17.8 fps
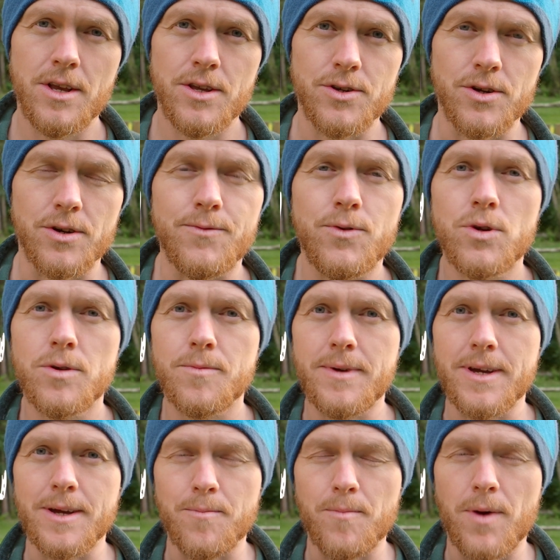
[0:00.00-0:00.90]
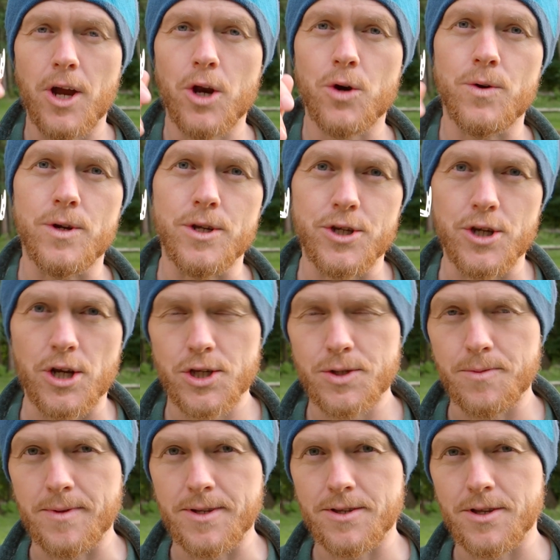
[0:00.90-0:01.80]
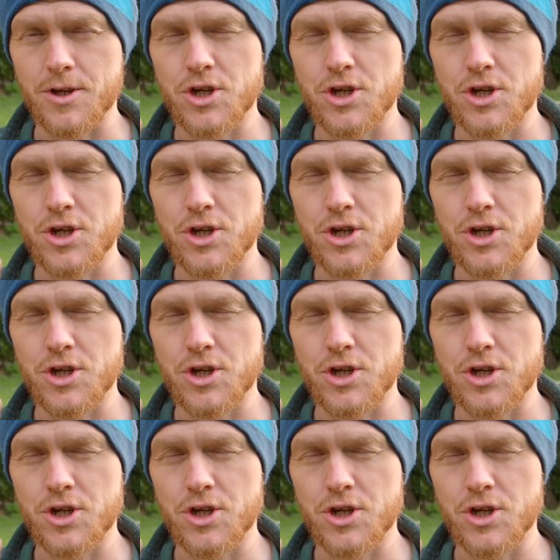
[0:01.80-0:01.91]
So if you can make micro adjustments to